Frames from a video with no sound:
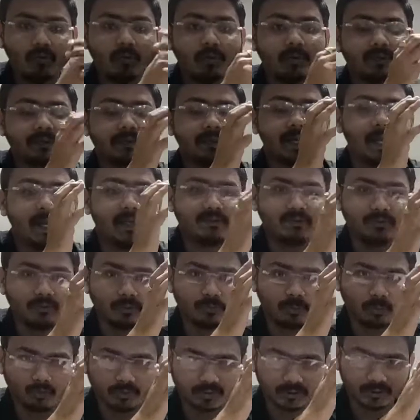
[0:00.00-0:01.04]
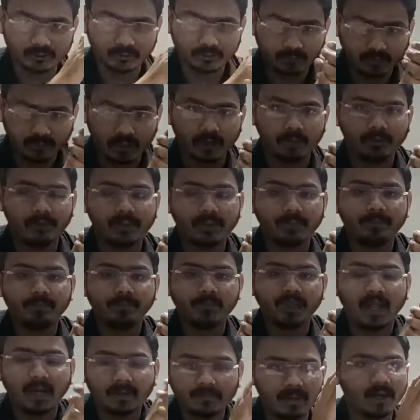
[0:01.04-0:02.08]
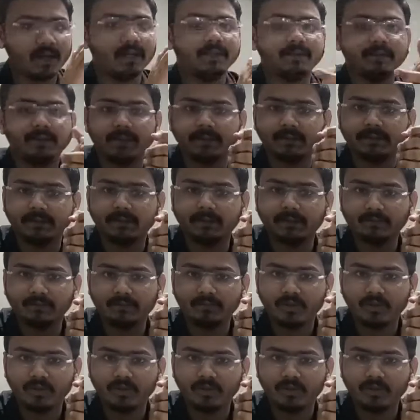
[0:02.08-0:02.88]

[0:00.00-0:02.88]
what is the actual process of IoT, and many things.